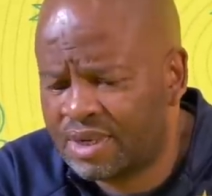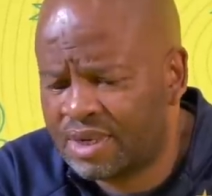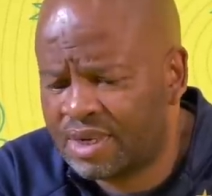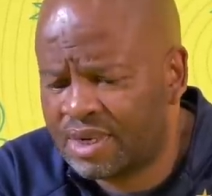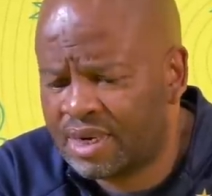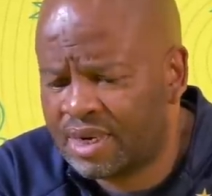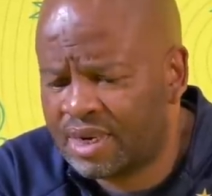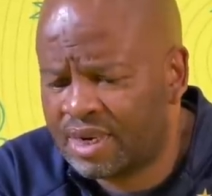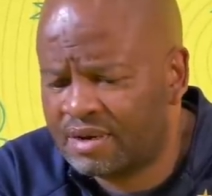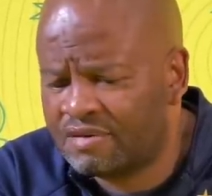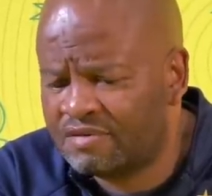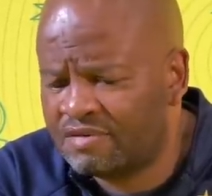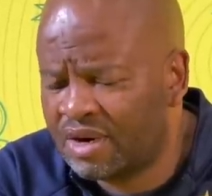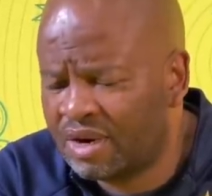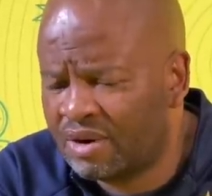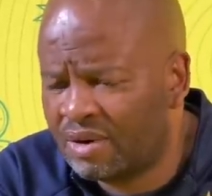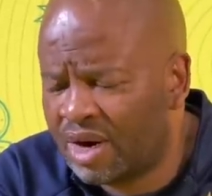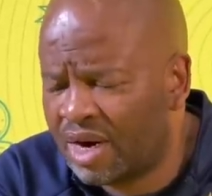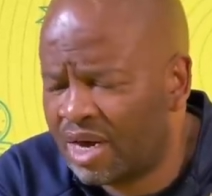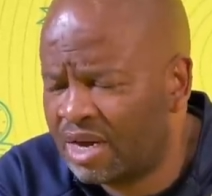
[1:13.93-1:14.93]

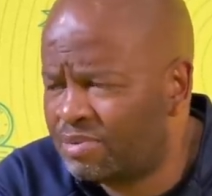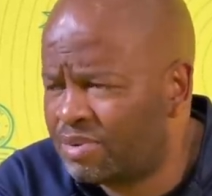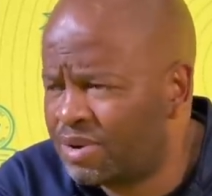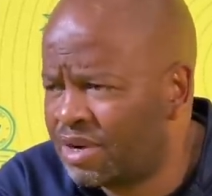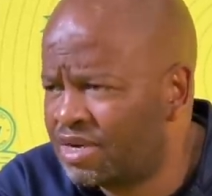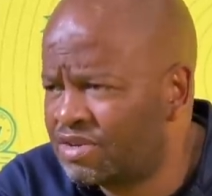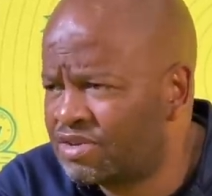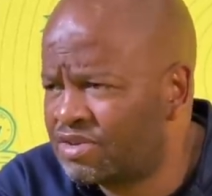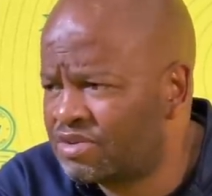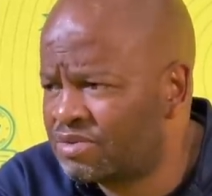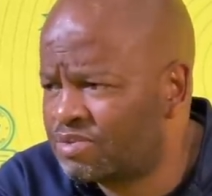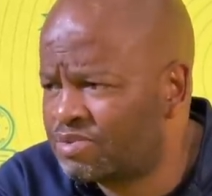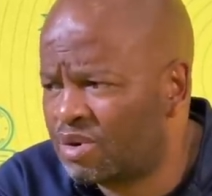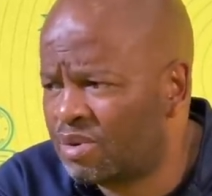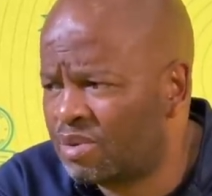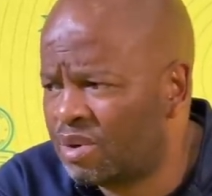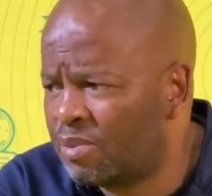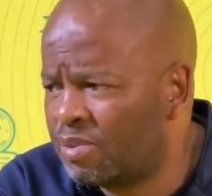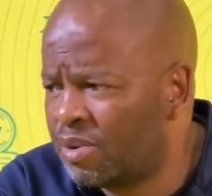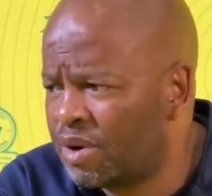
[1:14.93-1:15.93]
Even our high press
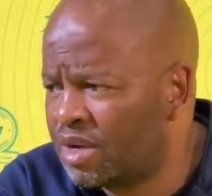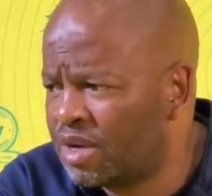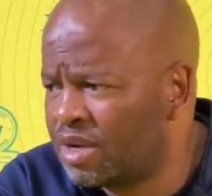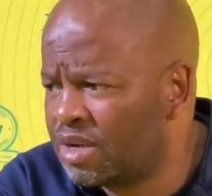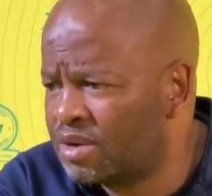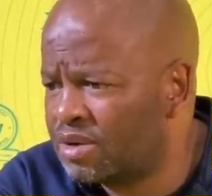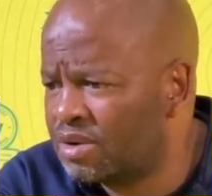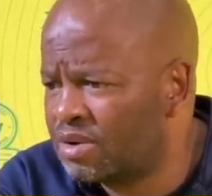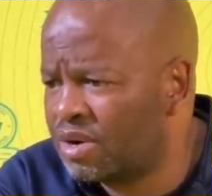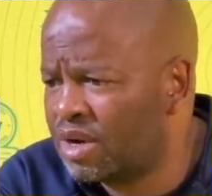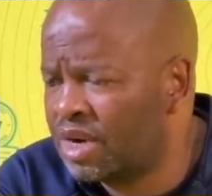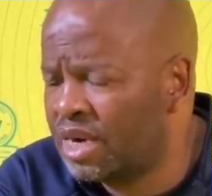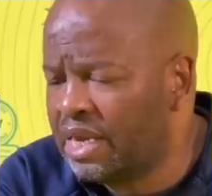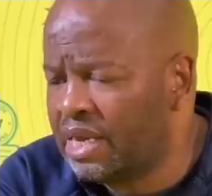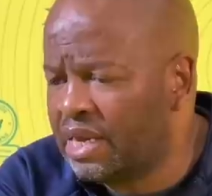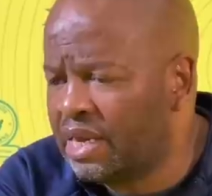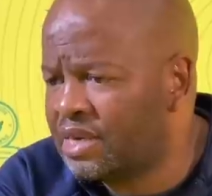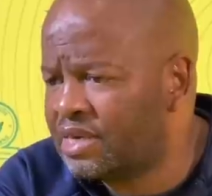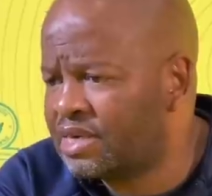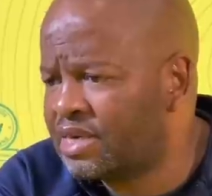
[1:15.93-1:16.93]
probably only
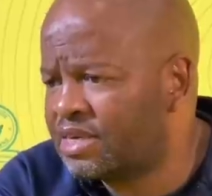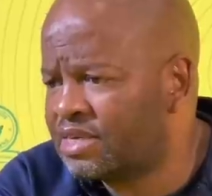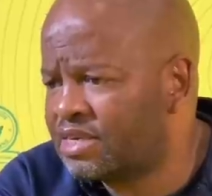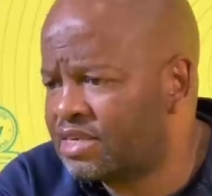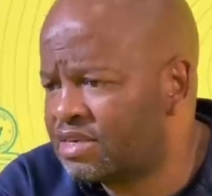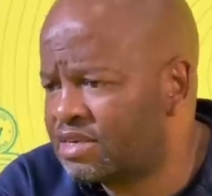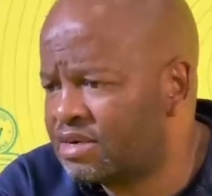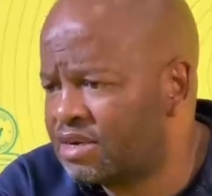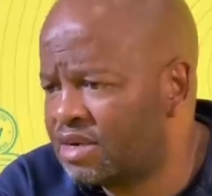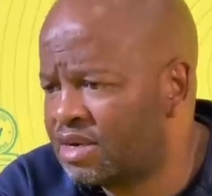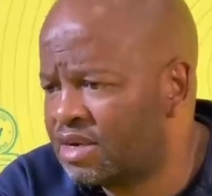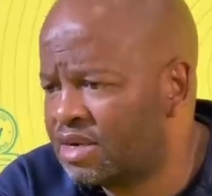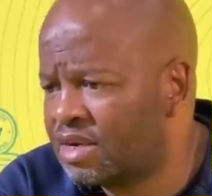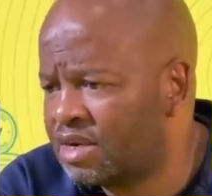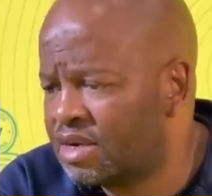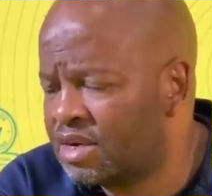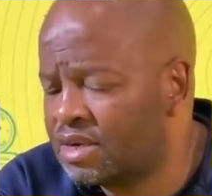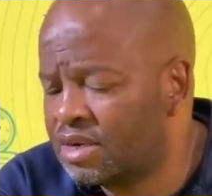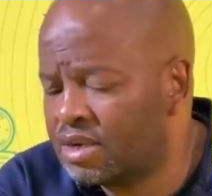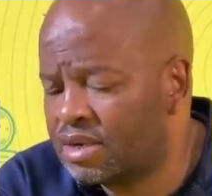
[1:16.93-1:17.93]
yielded
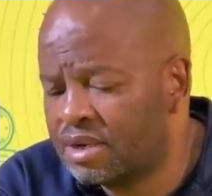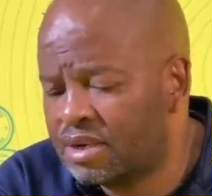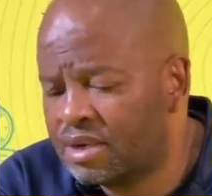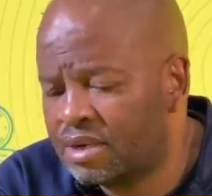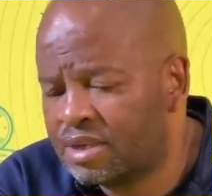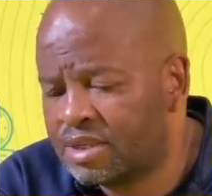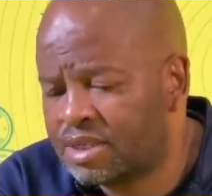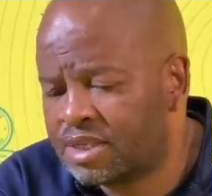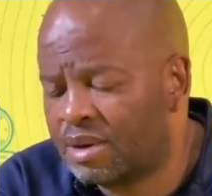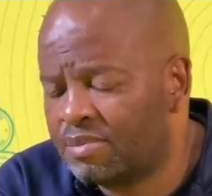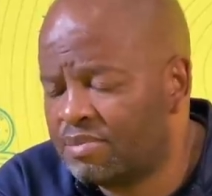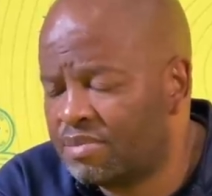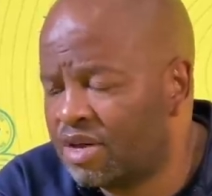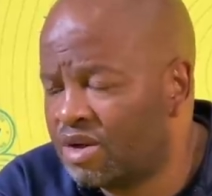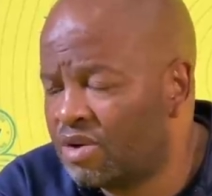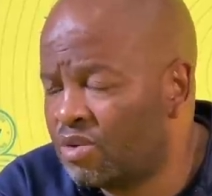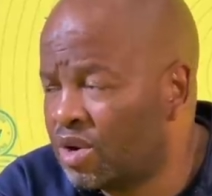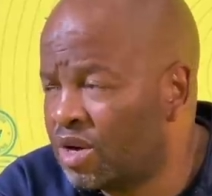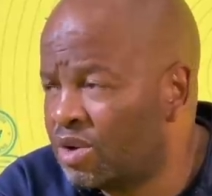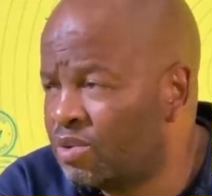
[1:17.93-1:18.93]

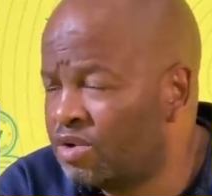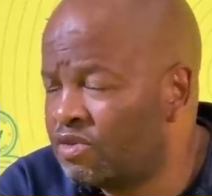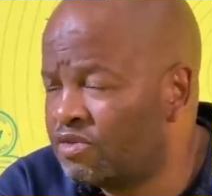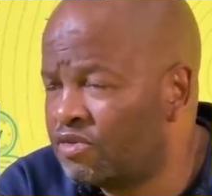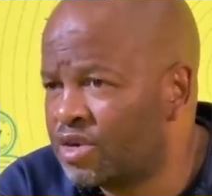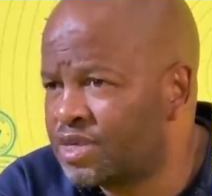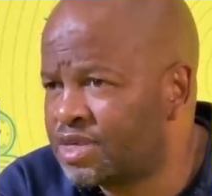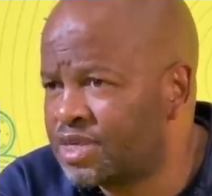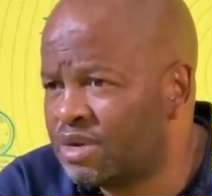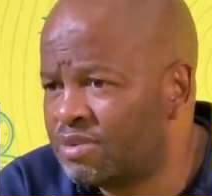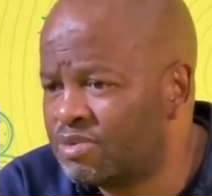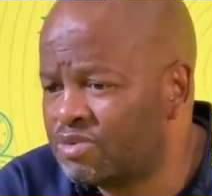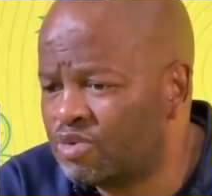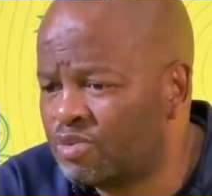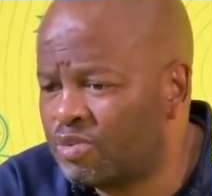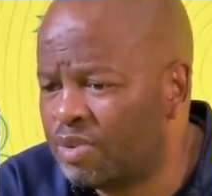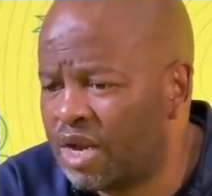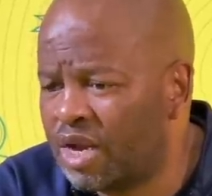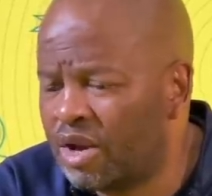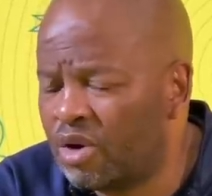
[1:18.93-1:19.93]
something when we forced them
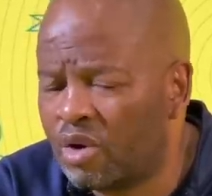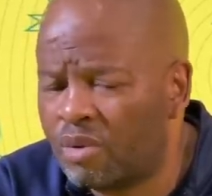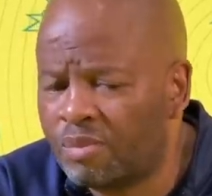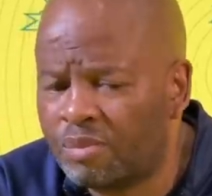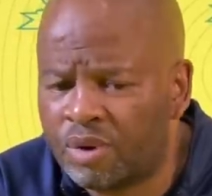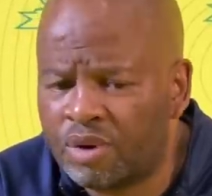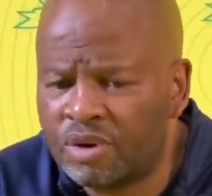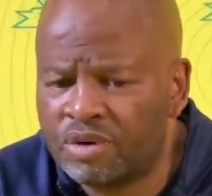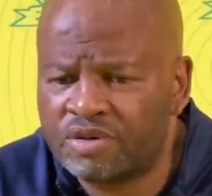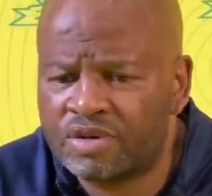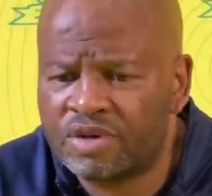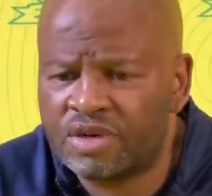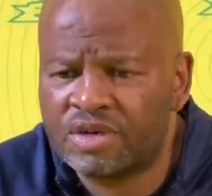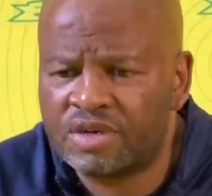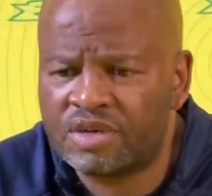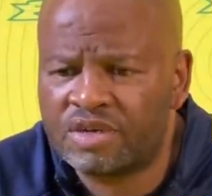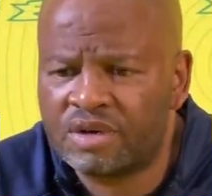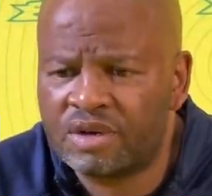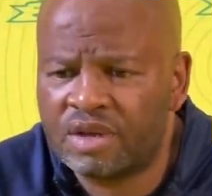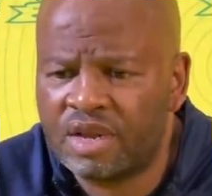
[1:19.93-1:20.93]
to play long balls,
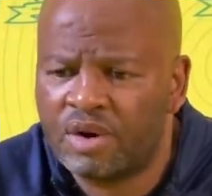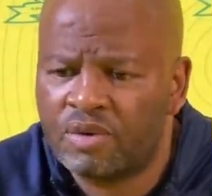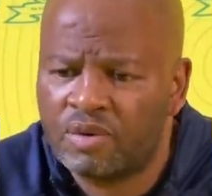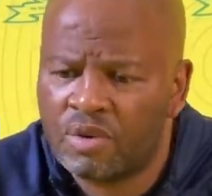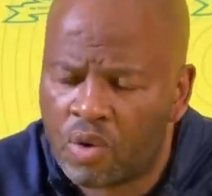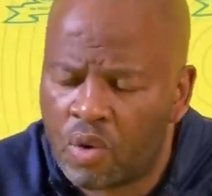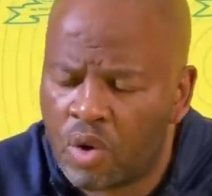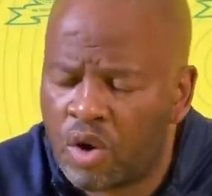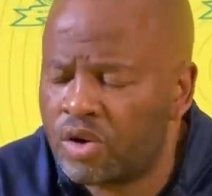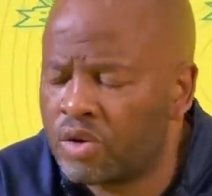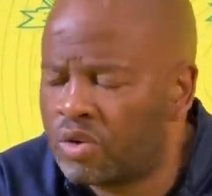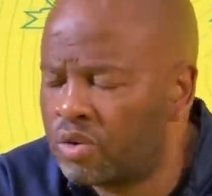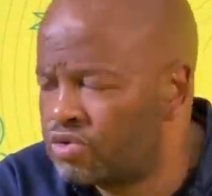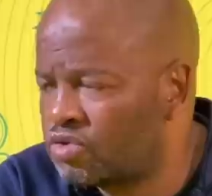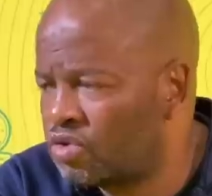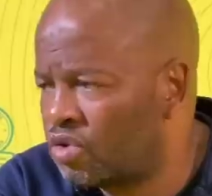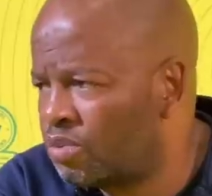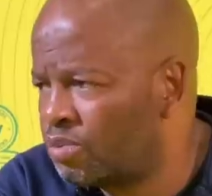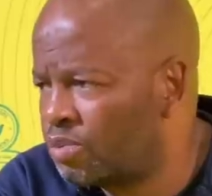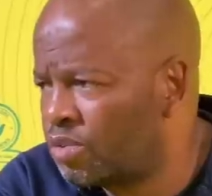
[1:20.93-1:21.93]
and then we won
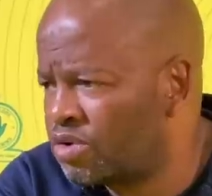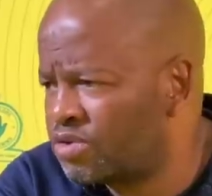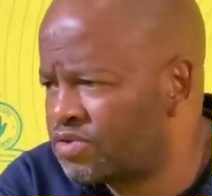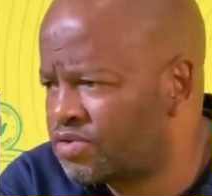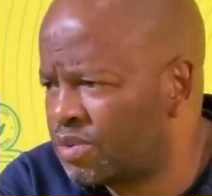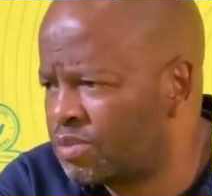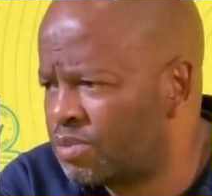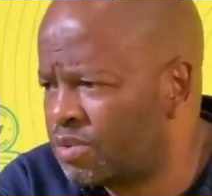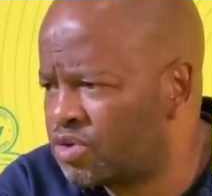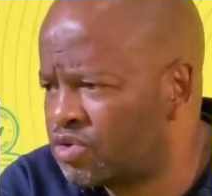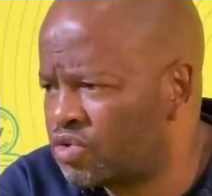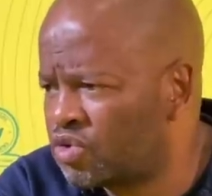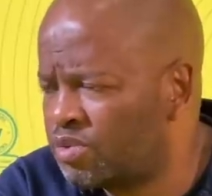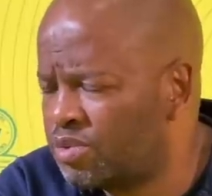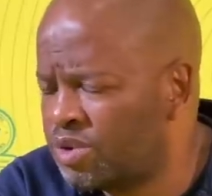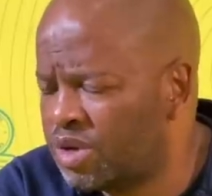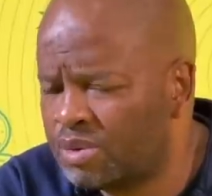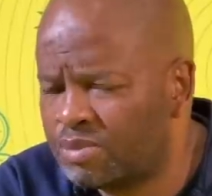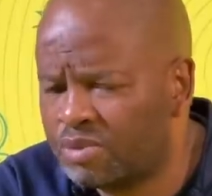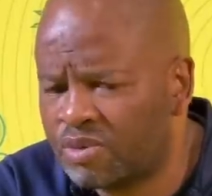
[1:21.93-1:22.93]
those long balls from
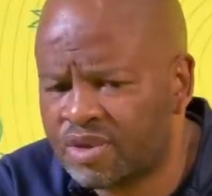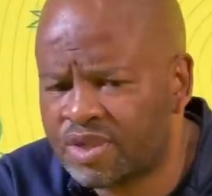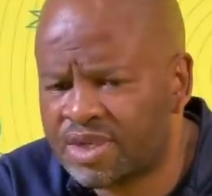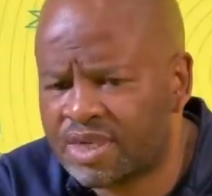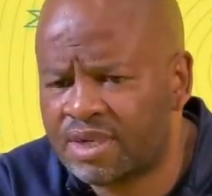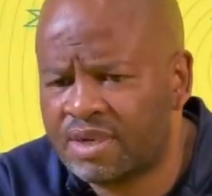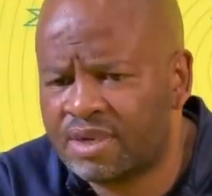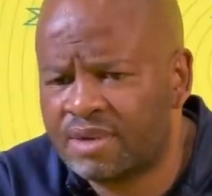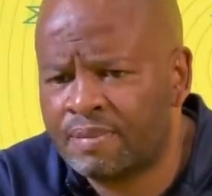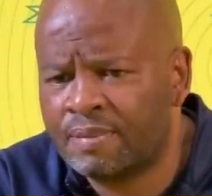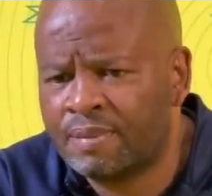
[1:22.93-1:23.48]
Motobi and Mosa.